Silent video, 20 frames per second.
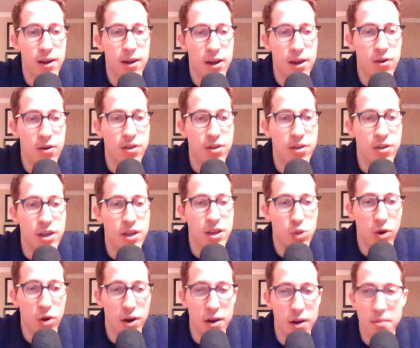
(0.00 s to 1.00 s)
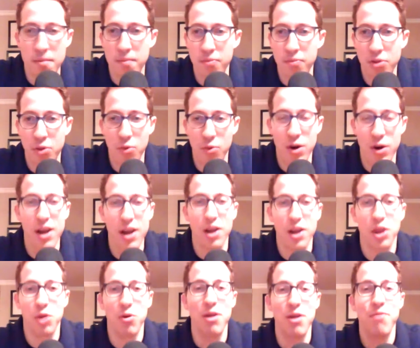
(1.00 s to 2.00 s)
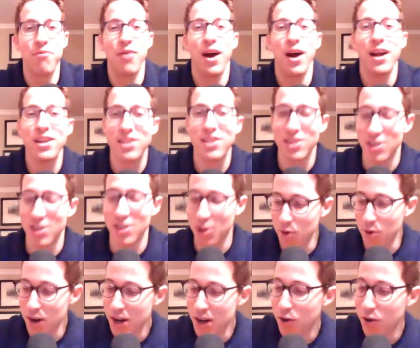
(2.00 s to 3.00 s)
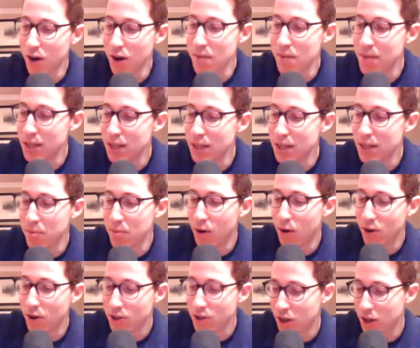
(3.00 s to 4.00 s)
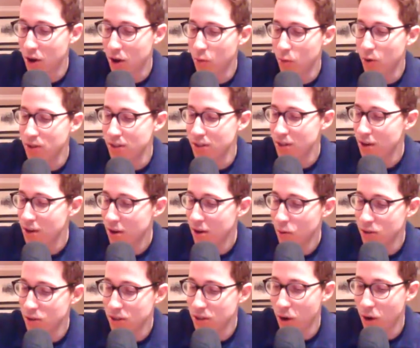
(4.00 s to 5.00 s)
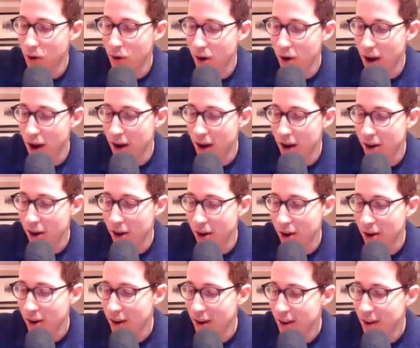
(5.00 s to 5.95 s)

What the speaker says: here in this one, and three fights, 3 agreements. Big Marcel, what's going on here?